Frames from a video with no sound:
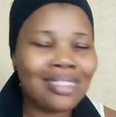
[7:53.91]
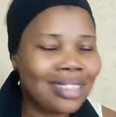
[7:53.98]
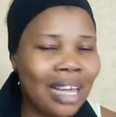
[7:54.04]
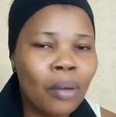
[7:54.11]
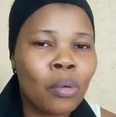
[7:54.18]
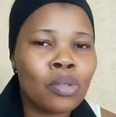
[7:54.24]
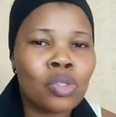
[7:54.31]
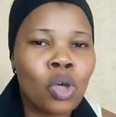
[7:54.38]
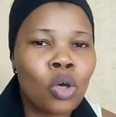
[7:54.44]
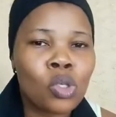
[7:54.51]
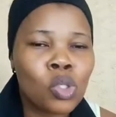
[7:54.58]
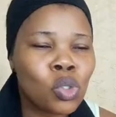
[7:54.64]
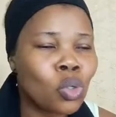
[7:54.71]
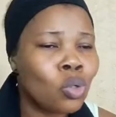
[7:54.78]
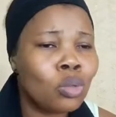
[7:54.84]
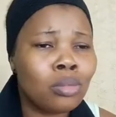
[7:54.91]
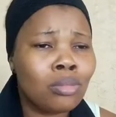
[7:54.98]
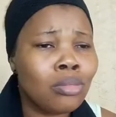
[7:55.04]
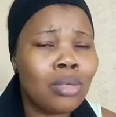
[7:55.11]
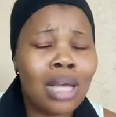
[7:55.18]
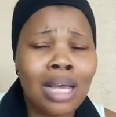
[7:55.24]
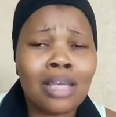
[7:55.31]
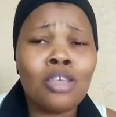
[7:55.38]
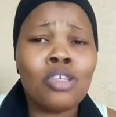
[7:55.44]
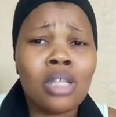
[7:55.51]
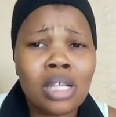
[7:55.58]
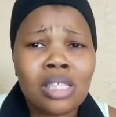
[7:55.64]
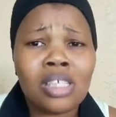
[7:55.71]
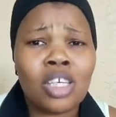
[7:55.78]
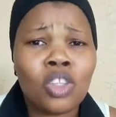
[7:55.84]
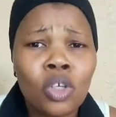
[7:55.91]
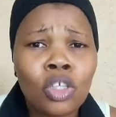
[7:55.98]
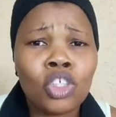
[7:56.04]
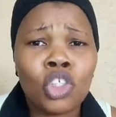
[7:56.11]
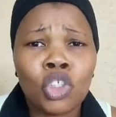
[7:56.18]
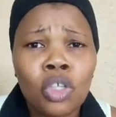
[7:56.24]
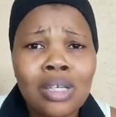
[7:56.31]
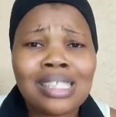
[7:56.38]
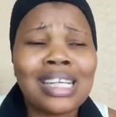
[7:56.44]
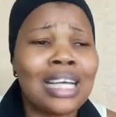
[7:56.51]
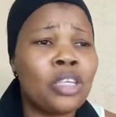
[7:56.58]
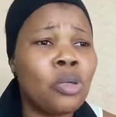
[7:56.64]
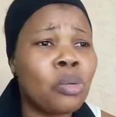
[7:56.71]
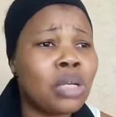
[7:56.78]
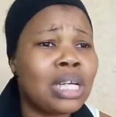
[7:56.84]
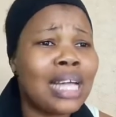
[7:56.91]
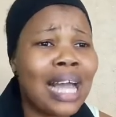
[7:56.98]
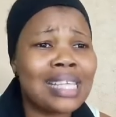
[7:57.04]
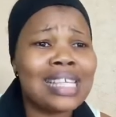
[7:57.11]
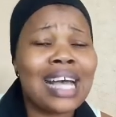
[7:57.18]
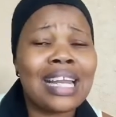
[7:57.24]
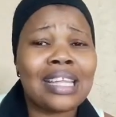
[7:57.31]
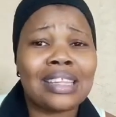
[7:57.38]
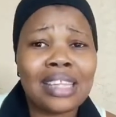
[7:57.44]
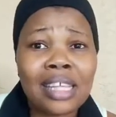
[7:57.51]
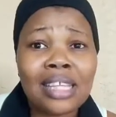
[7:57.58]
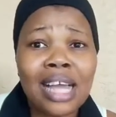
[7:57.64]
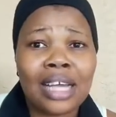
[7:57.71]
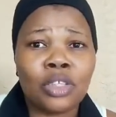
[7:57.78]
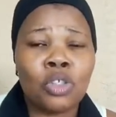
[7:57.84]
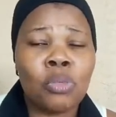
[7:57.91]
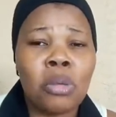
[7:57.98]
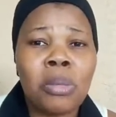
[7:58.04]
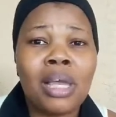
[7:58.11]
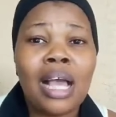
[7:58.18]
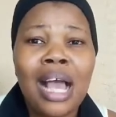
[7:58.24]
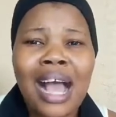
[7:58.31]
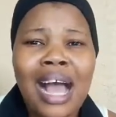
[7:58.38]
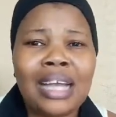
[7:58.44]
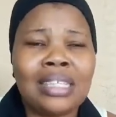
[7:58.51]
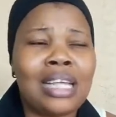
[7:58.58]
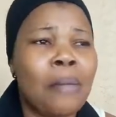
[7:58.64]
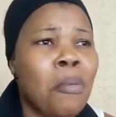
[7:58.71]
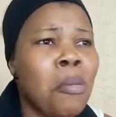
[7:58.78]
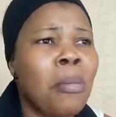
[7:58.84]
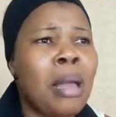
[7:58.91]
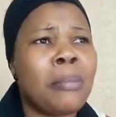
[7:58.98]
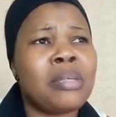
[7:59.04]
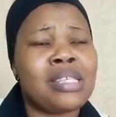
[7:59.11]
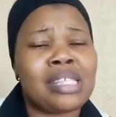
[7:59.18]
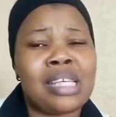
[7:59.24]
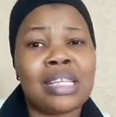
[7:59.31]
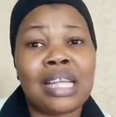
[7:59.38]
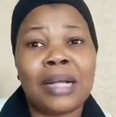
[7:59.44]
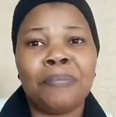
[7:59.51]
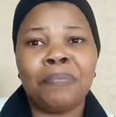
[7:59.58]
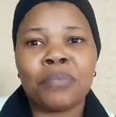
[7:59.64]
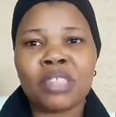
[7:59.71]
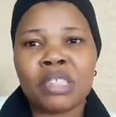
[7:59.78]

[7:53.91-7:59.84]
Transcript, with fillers: That was also, it shows that you guys had a thing, and you maybe had it. And people might be saying that